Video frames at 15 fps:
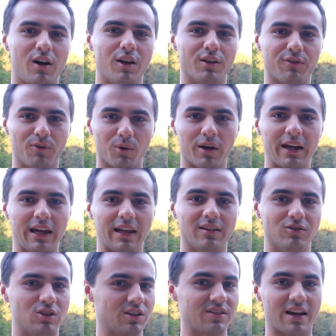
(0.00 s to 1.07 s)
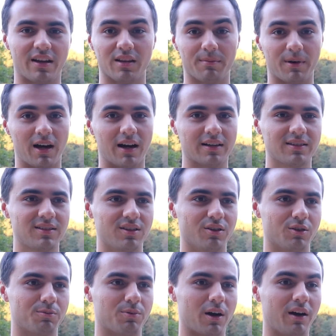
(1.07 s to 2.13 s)
on the forehand just out of the box so
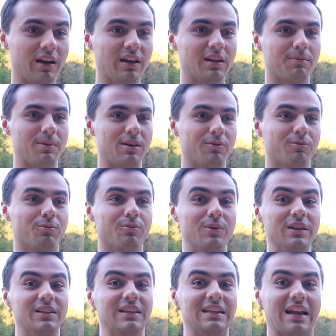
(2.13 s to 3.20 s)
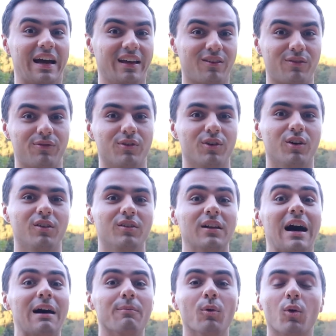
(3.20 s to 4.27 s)
it's probably going to be really nice for a
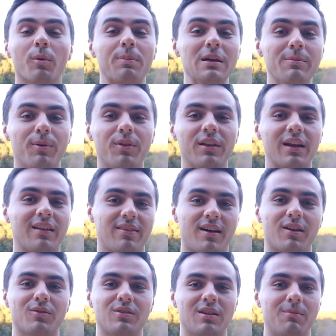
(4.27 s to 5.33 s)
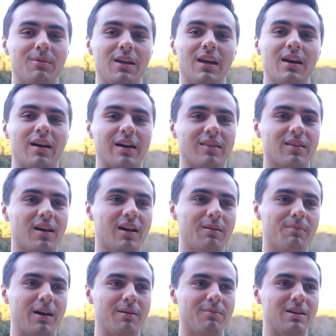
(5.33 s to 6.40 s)
lot more people than i thought it was going to be i thought
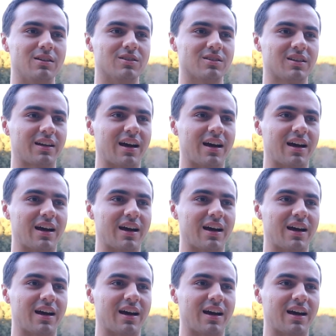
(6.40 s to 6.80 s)
it might be just